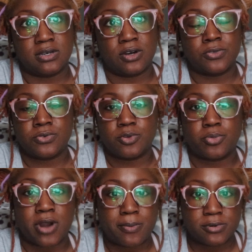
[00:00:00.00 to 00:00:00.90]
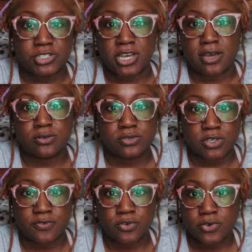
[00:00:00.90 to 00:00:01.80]
go through the proper channels
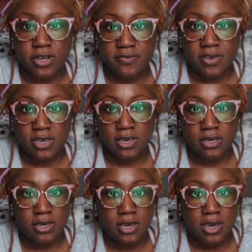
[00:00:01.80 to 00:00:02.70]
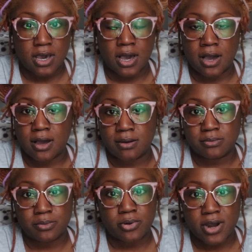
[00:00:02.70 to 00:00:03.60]
of grieving, um,
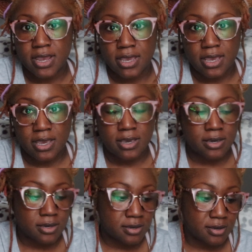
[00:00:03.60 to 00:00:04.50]
praying,